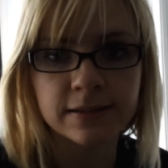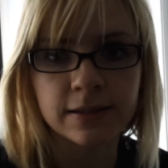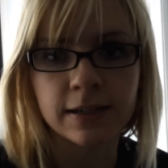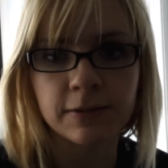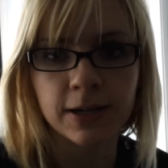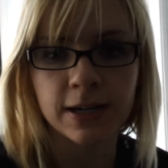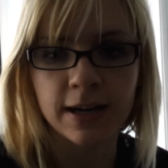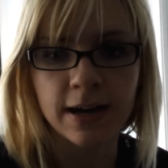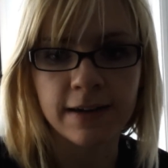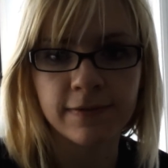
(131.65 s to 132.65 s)
So you're going to want to
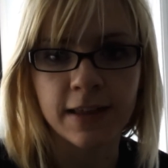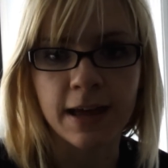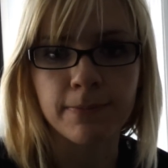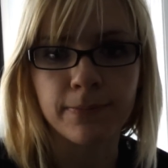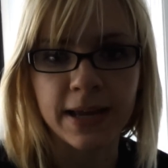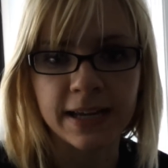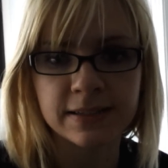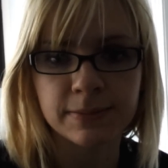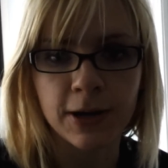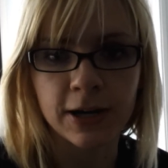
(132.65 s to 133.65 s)
cut off that
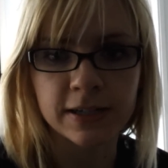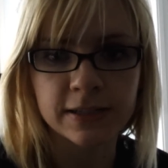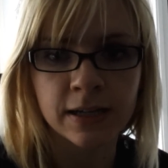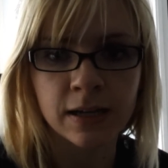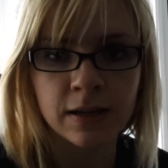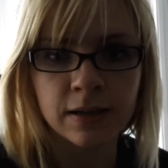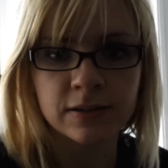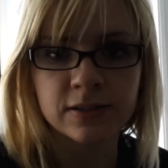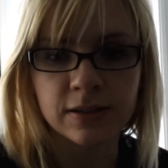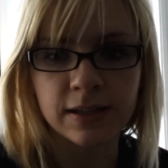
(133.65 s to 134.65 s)
base part
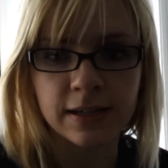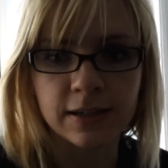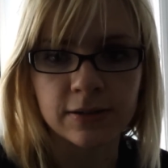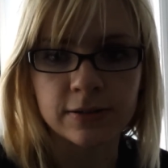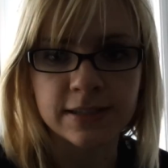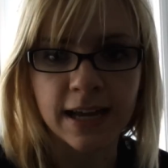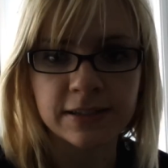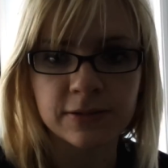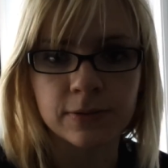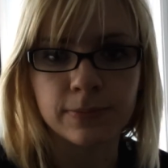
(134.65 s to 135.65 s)
so that your
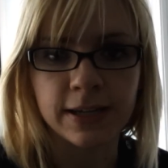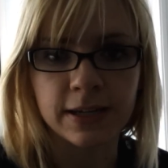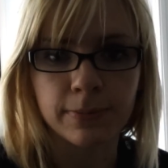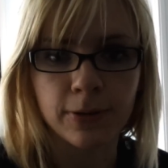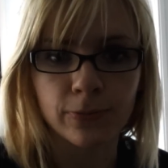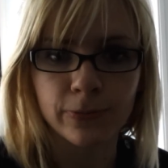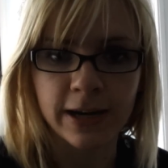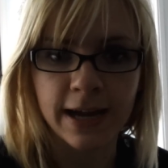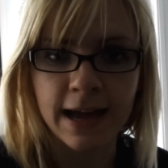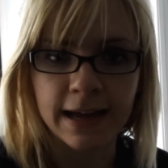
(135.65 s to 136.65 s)
desk will be at
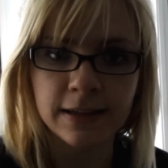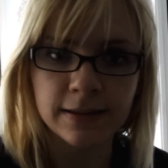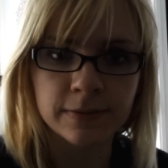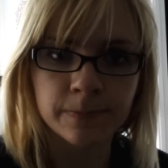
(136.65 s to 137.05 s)
appropriate height.